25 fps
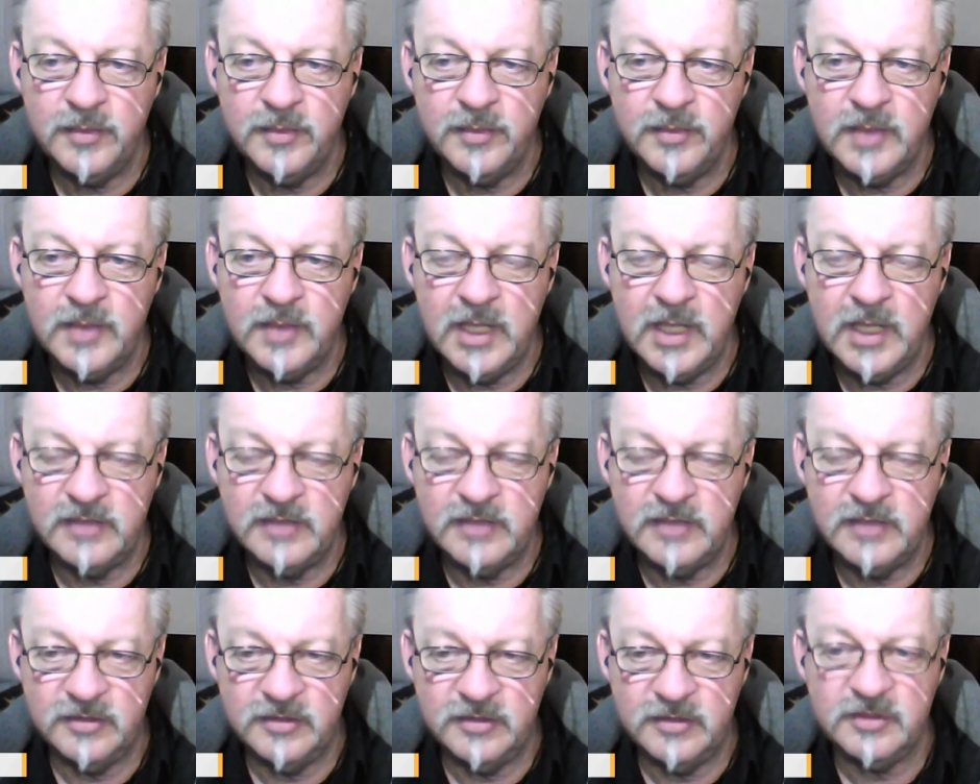it's
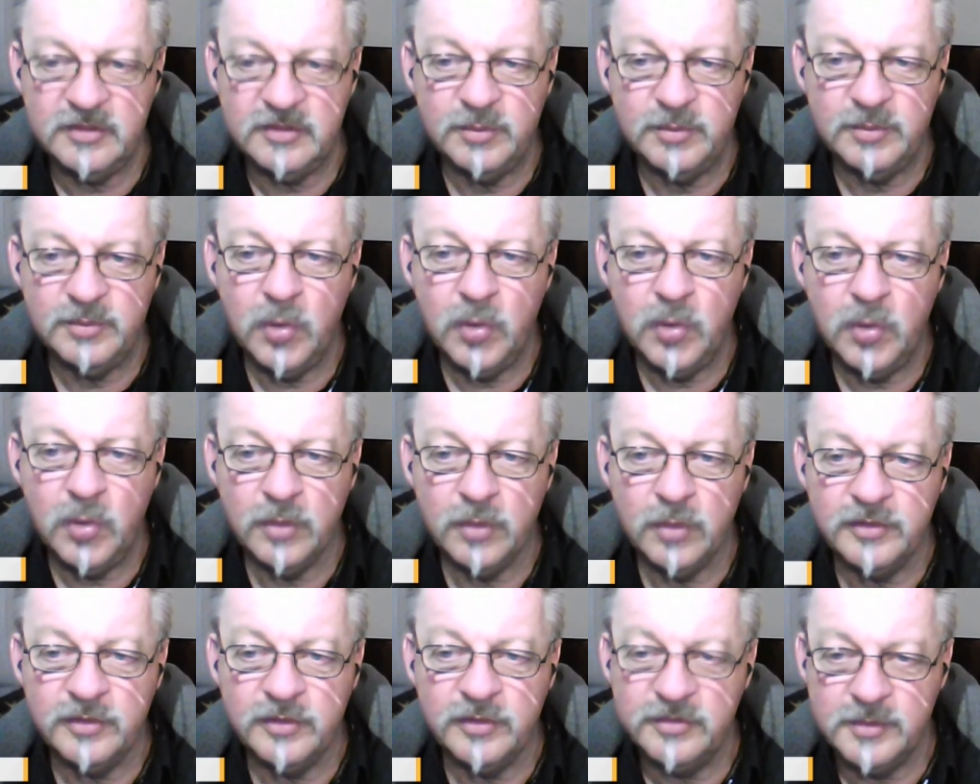just important
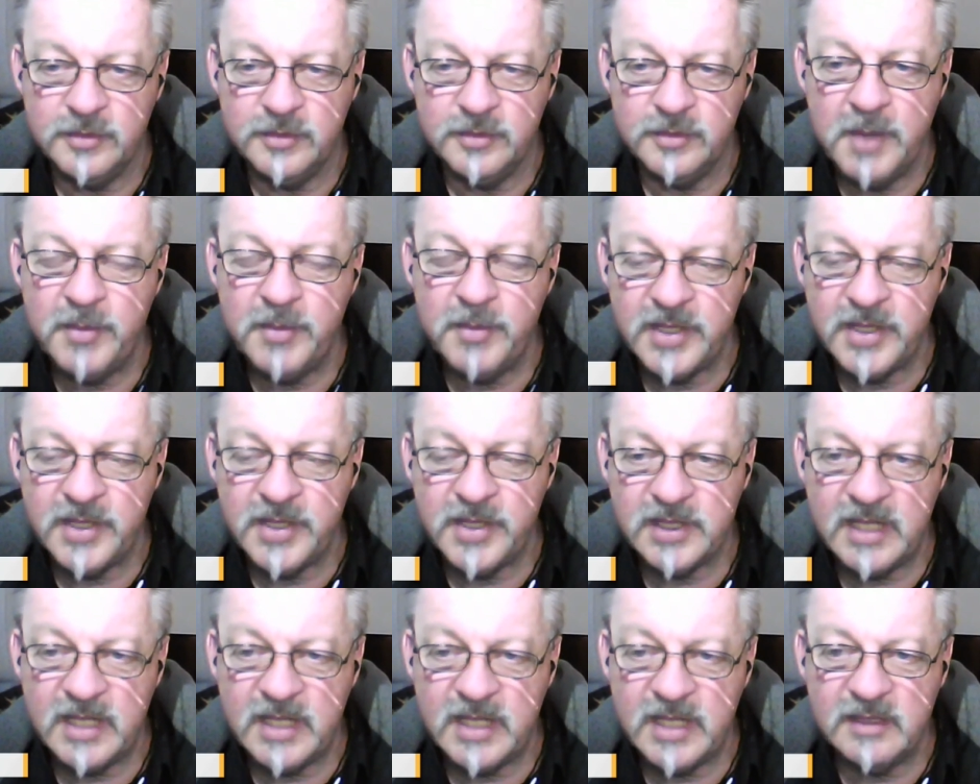to remember
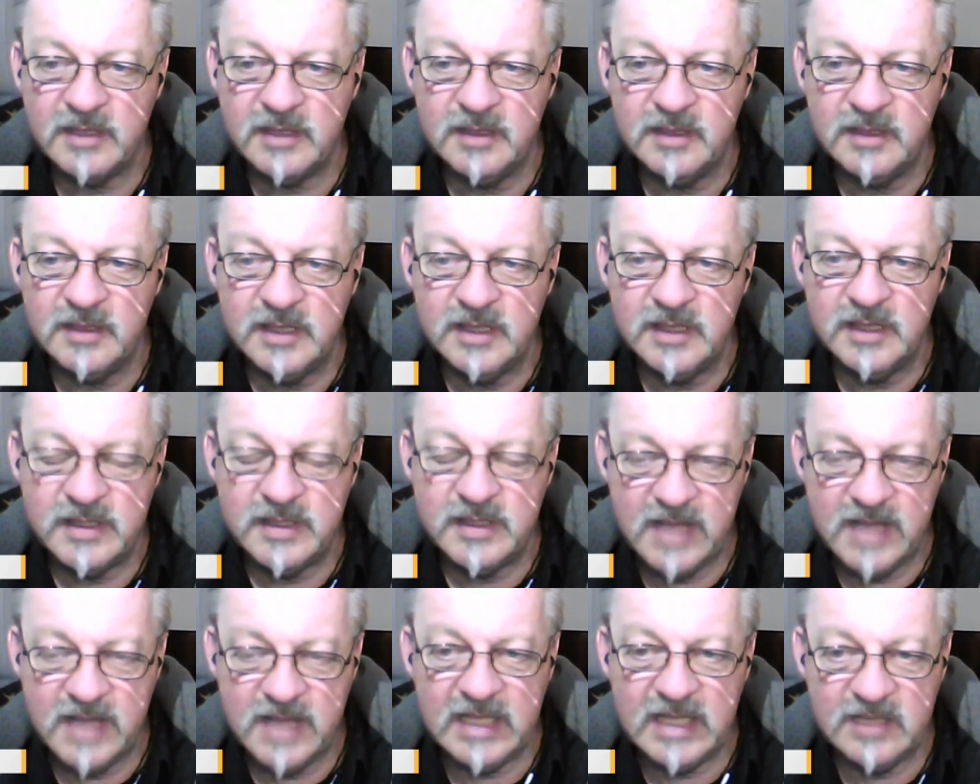
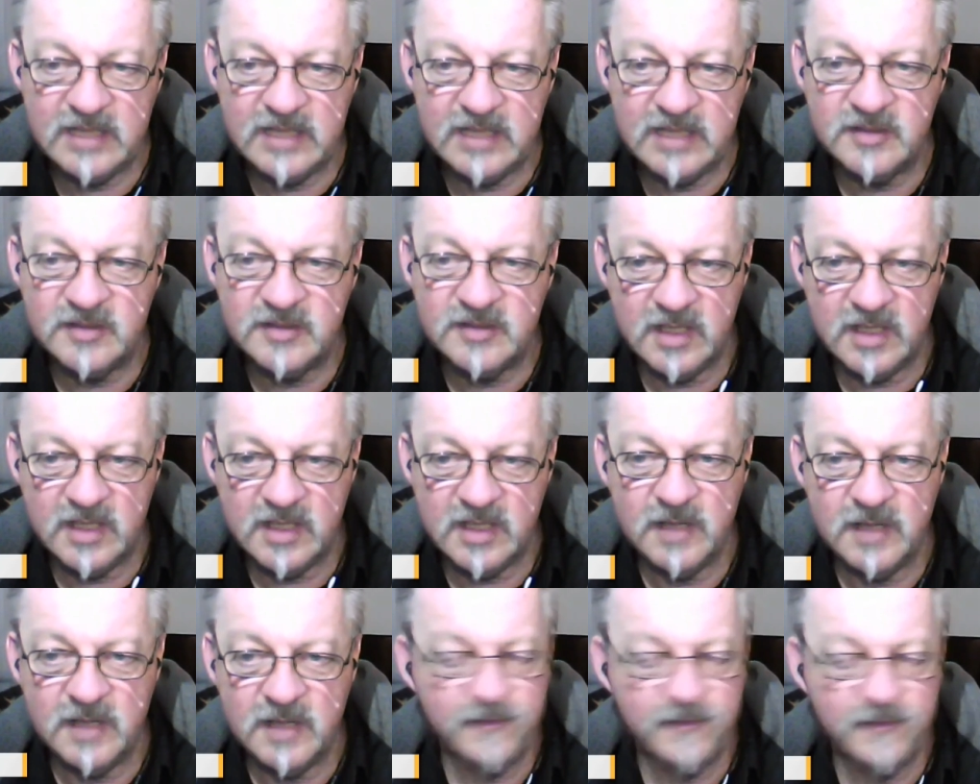that is there
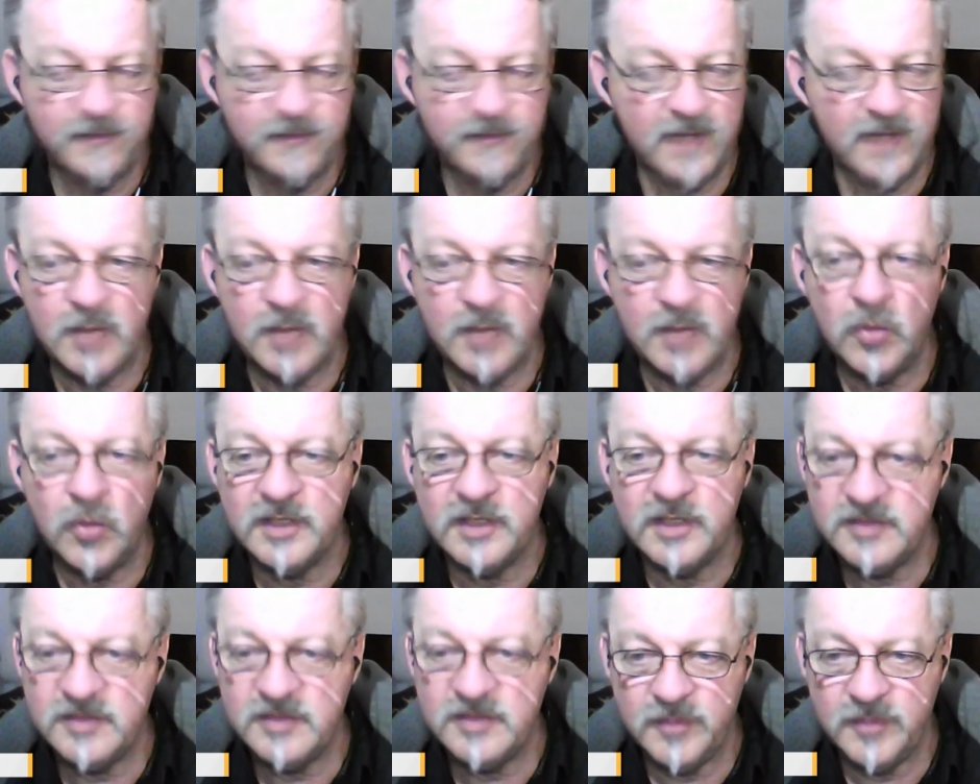far more than
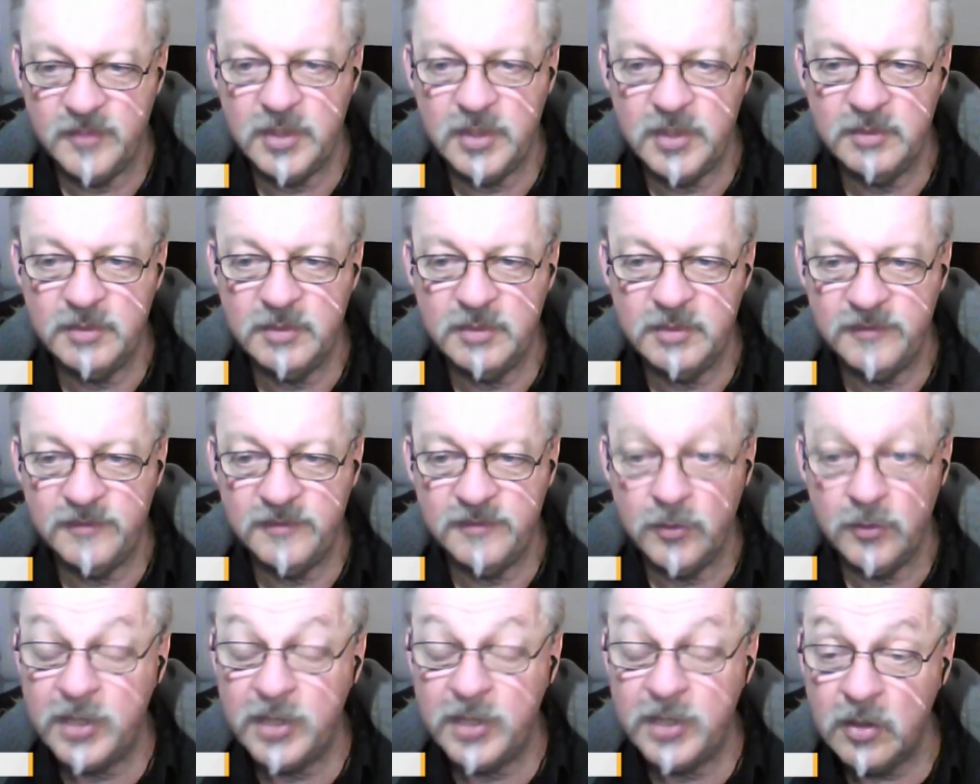it's ever been before,
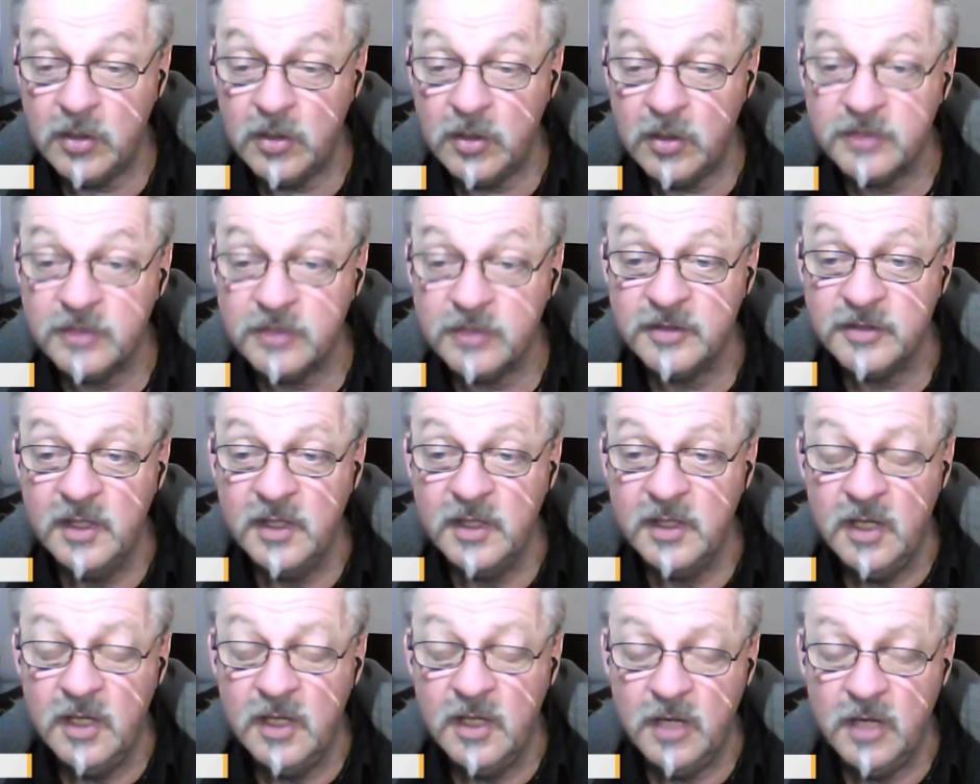because
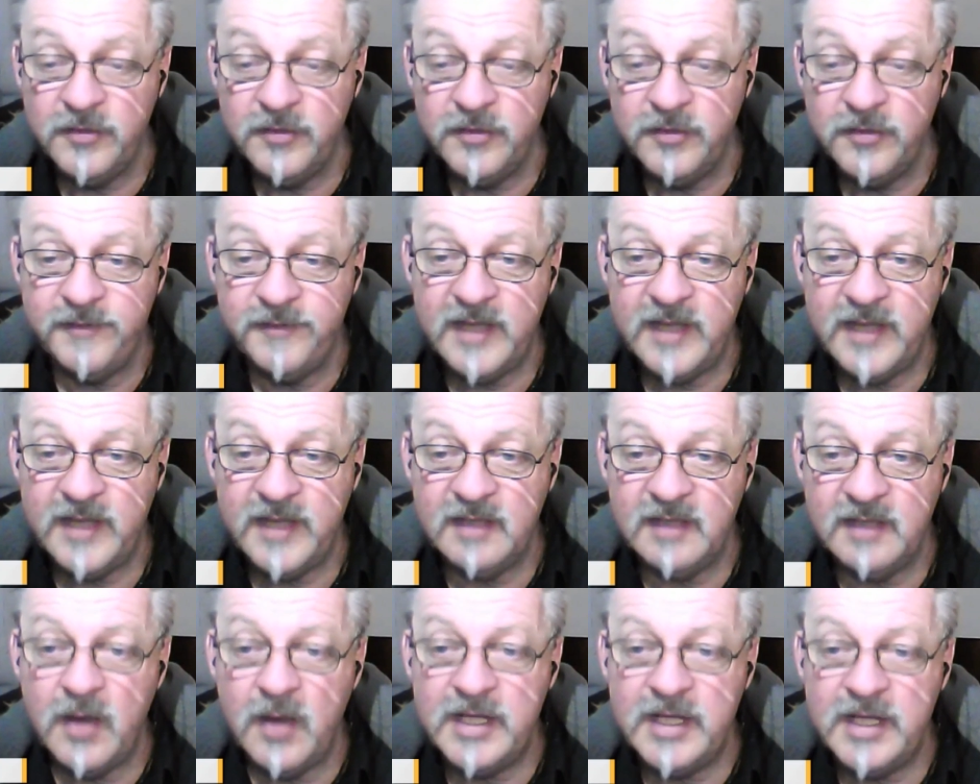of the fact
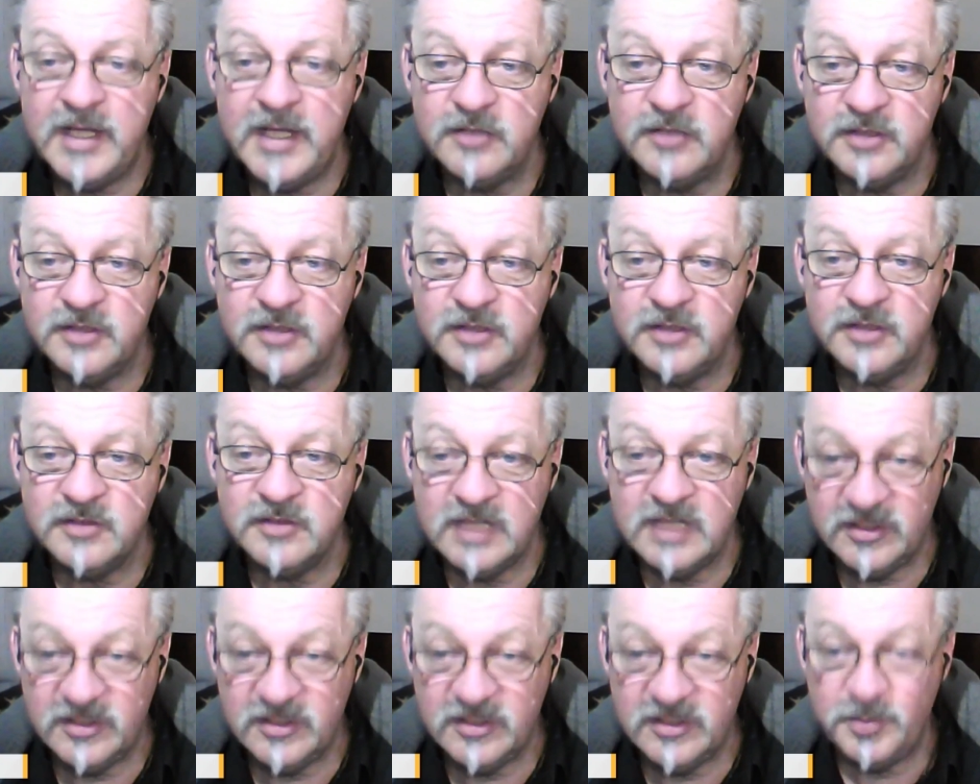our energy is
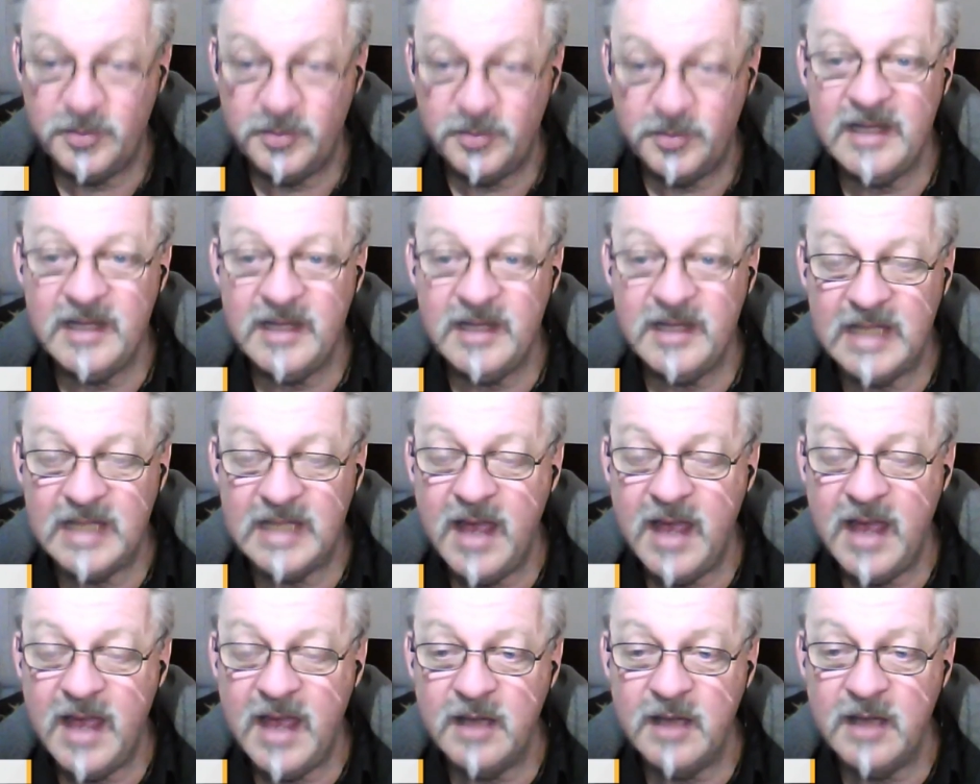expanding
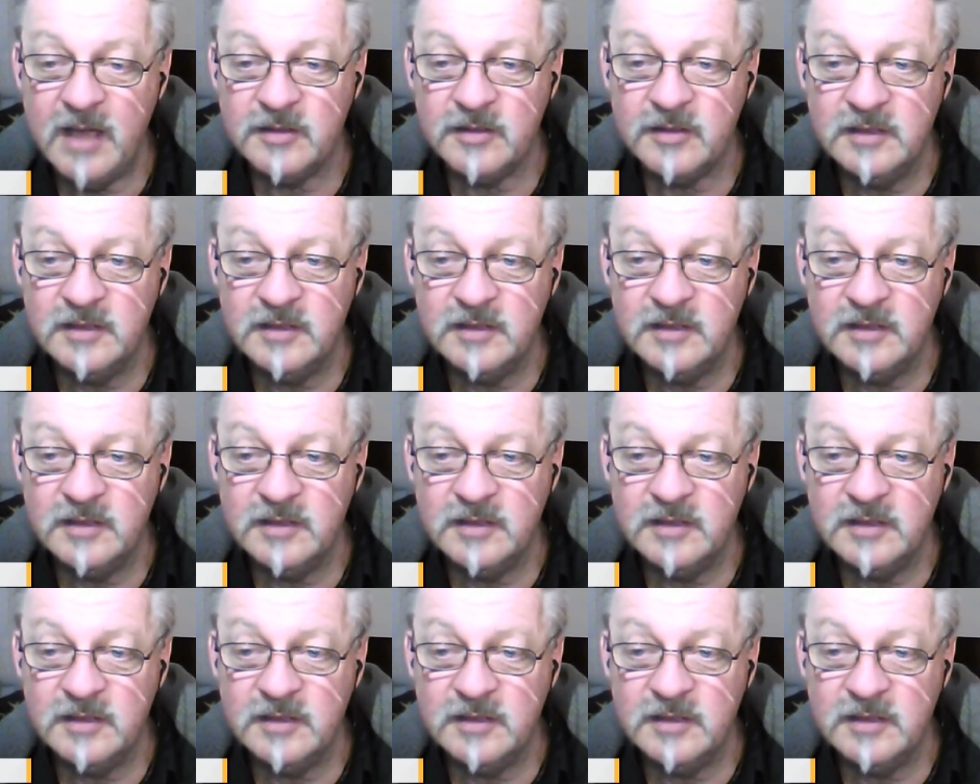out